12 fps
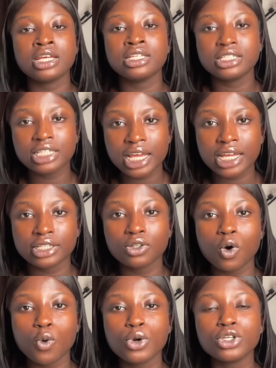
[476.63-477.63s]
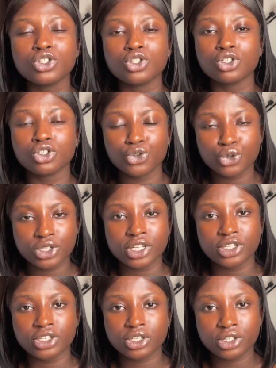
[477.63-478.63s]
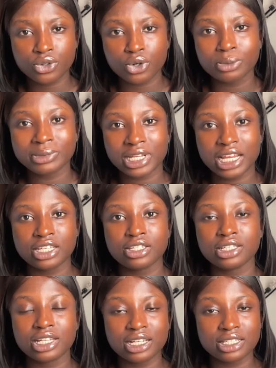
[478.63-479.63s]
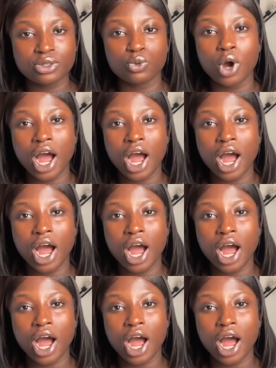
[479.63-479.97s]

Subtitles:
Then always use a serum that will